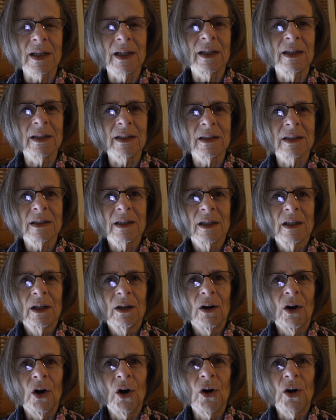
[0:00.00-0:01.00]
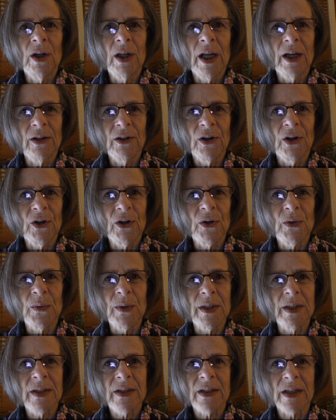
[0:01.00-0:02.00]
And all I know
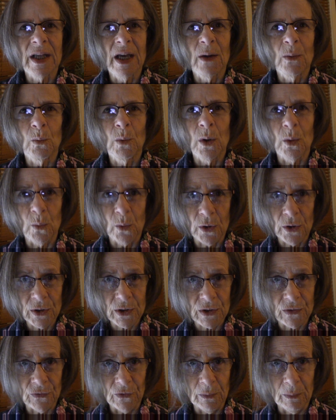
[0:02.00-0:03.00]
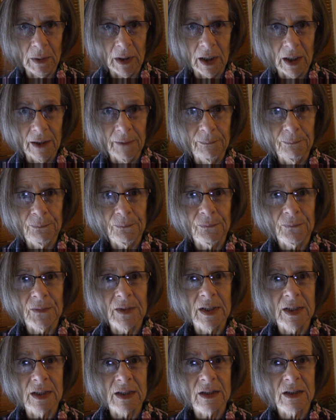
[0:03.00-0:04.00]
is that what works for me
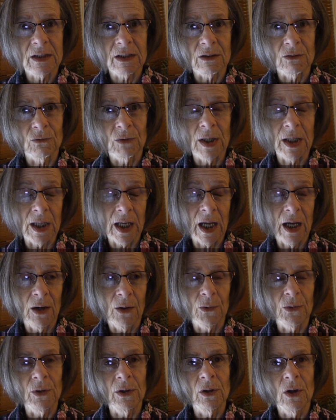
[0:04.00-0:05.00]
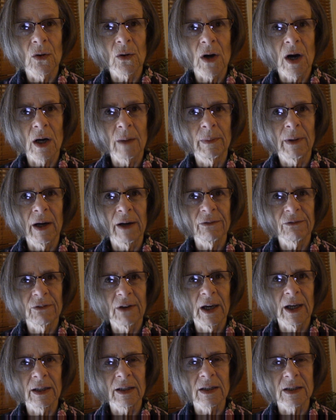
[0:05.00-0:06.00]
is right now the low carb, high
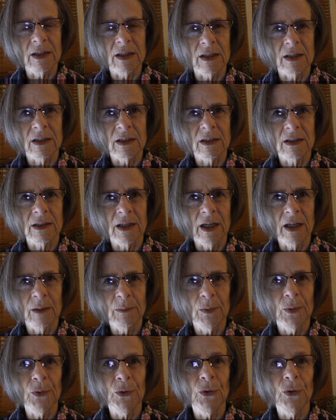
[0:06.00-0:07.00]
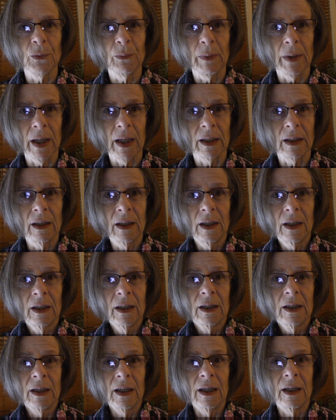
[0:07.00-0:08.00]
fat. Is it sustainable? You bet.
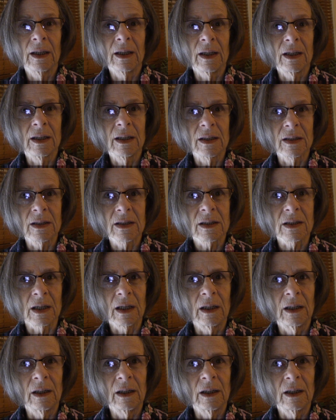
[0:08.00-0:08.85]
It is